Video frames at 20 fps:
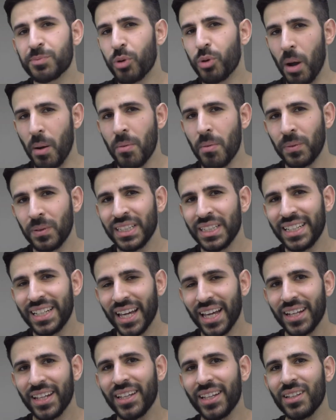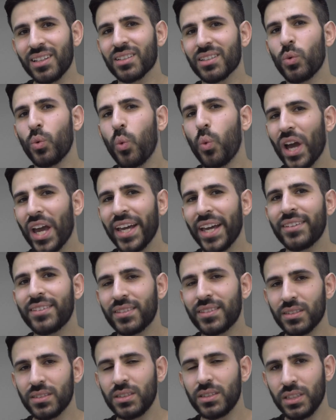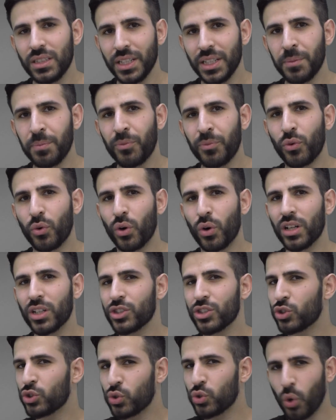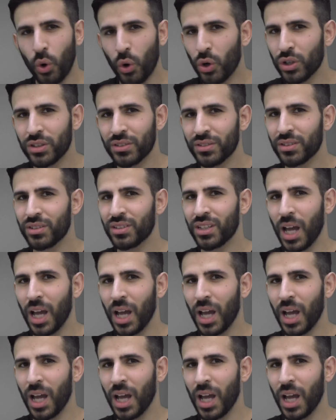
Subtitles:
probably getting way too deep for a short